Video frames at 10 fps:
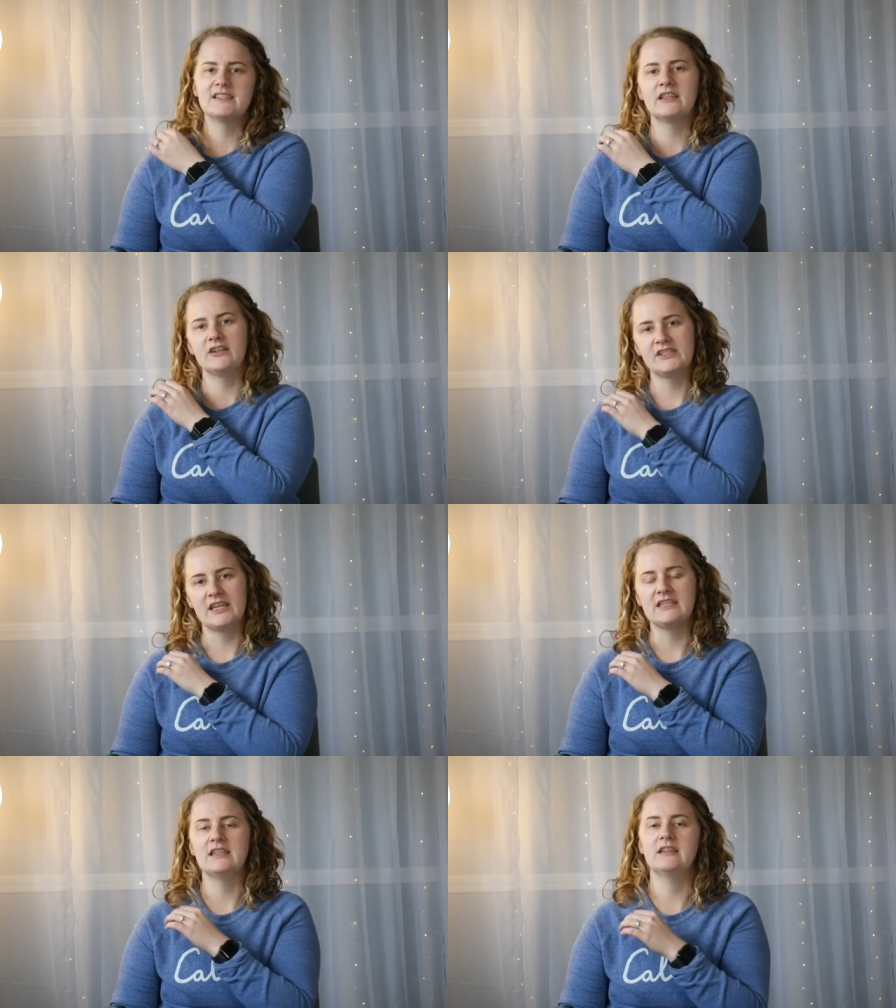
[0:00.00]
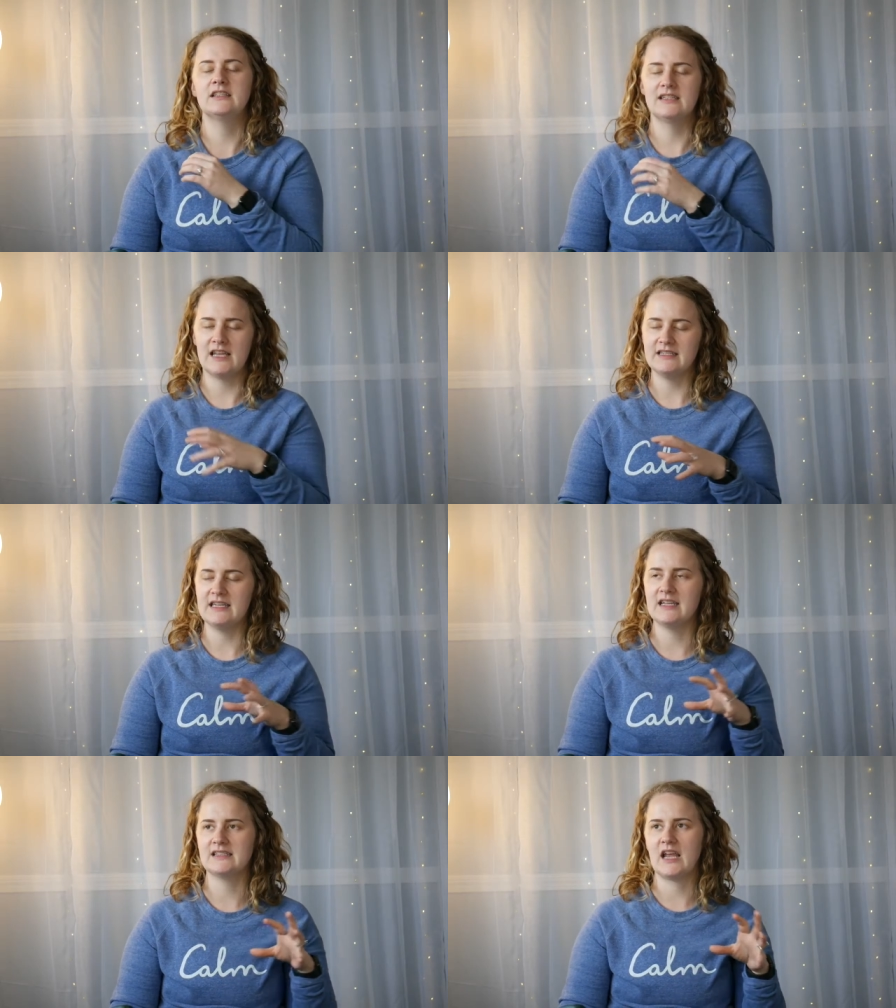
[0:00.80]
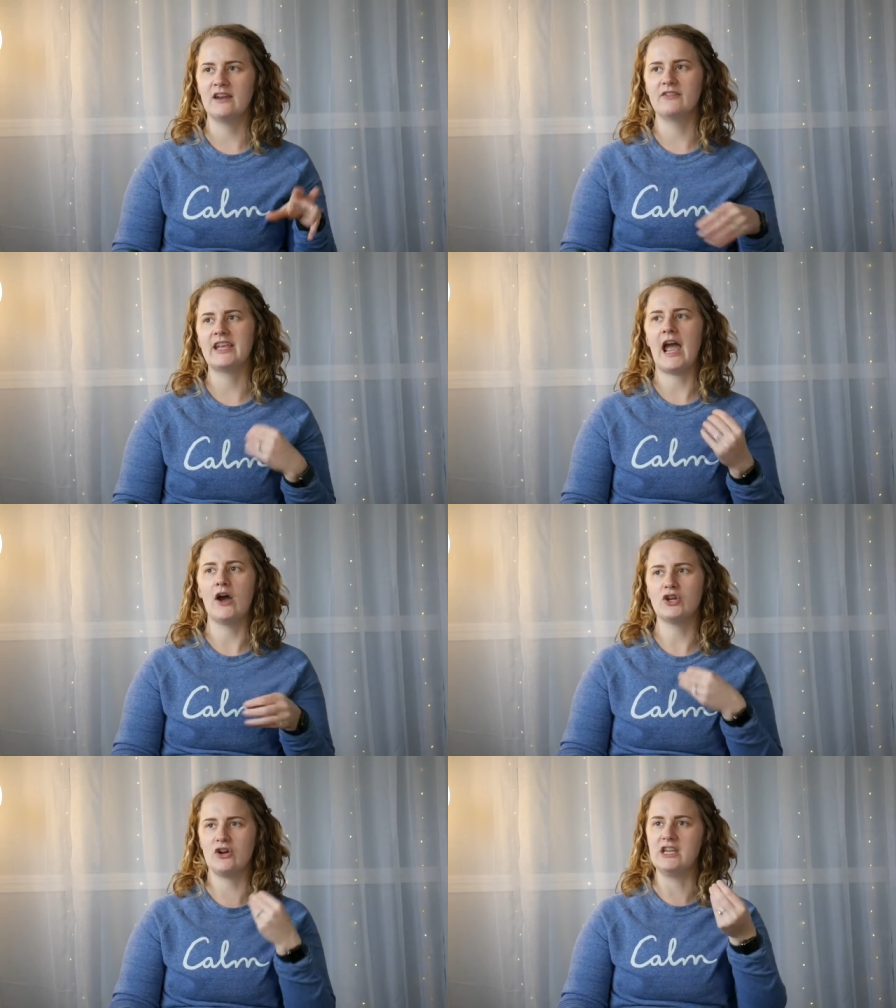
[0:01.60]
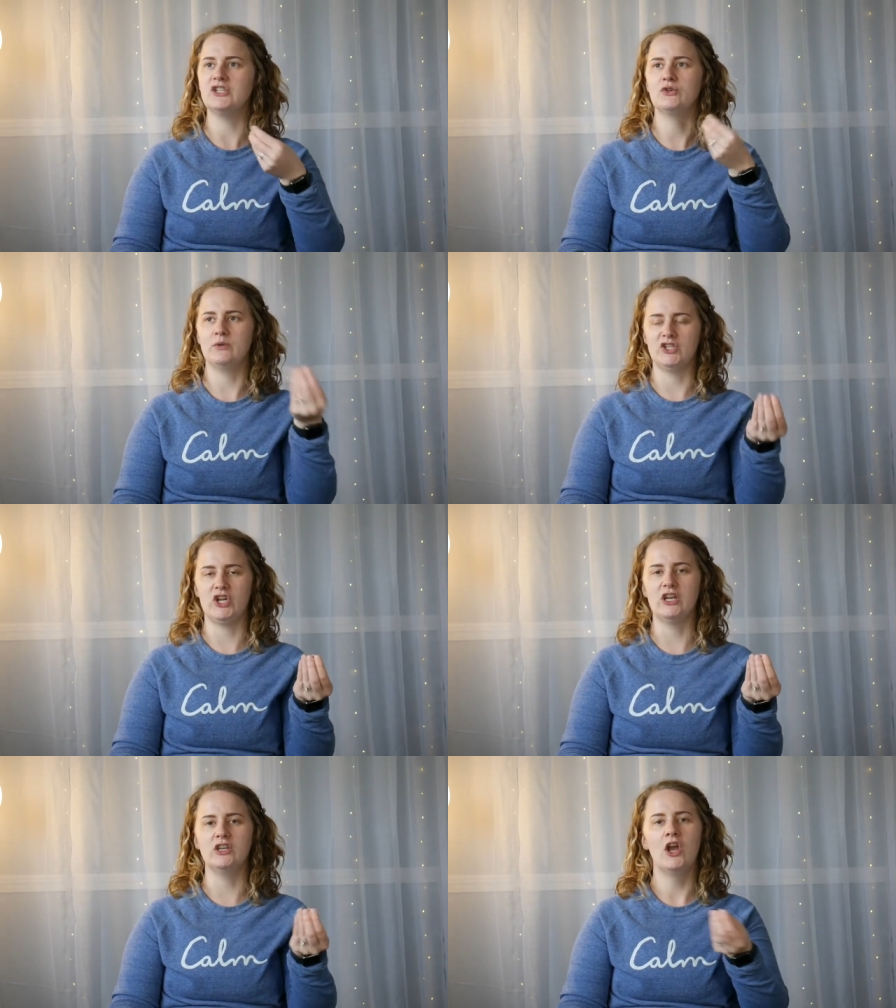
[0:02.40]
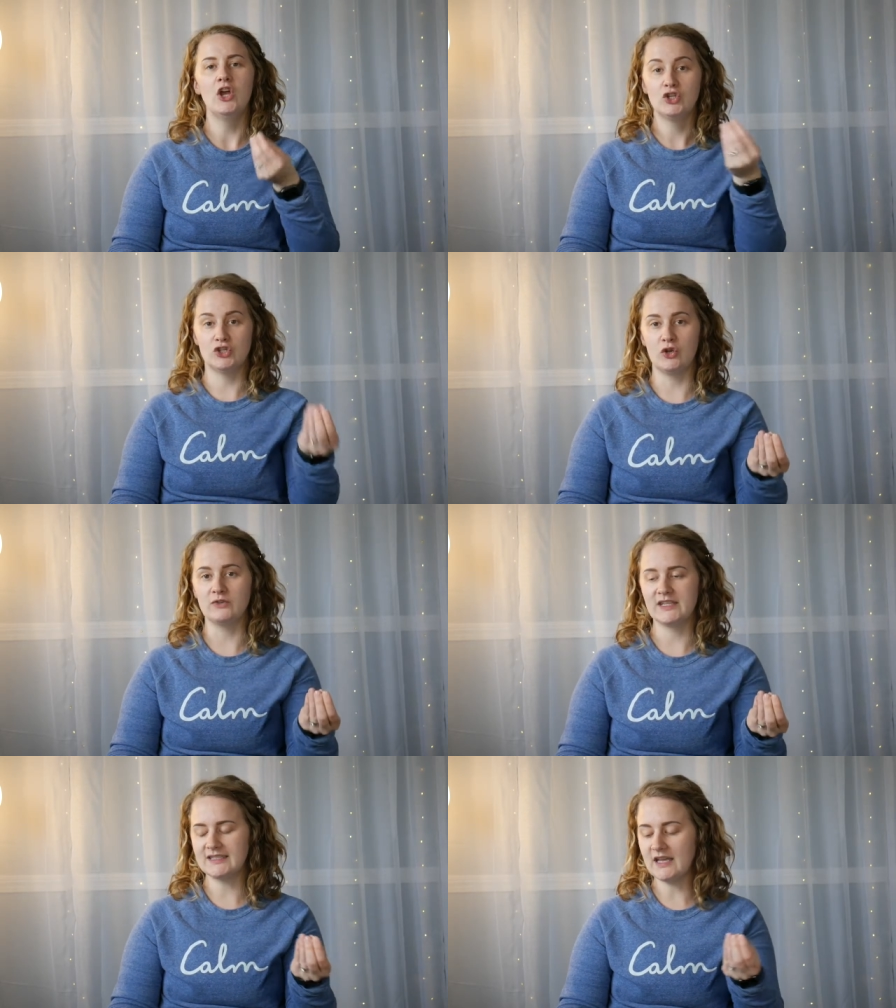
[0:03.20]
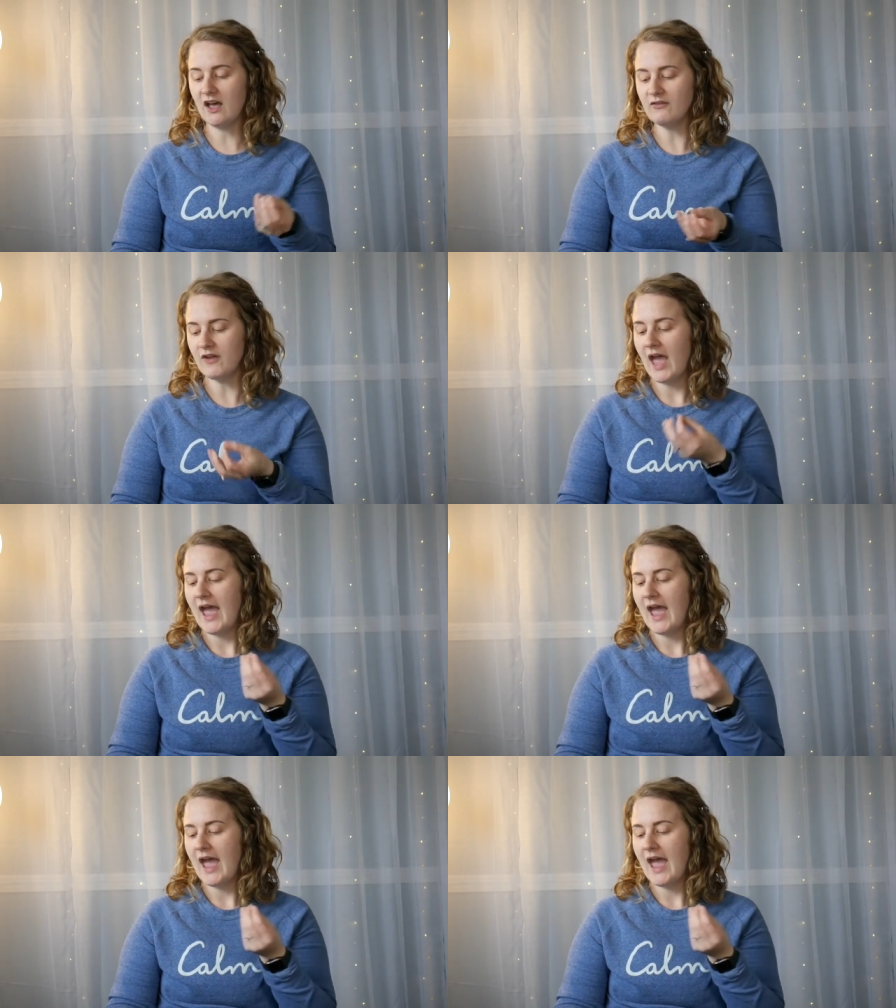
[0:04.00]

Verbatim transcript: clairsentience, kind of like how your intuition shows itself.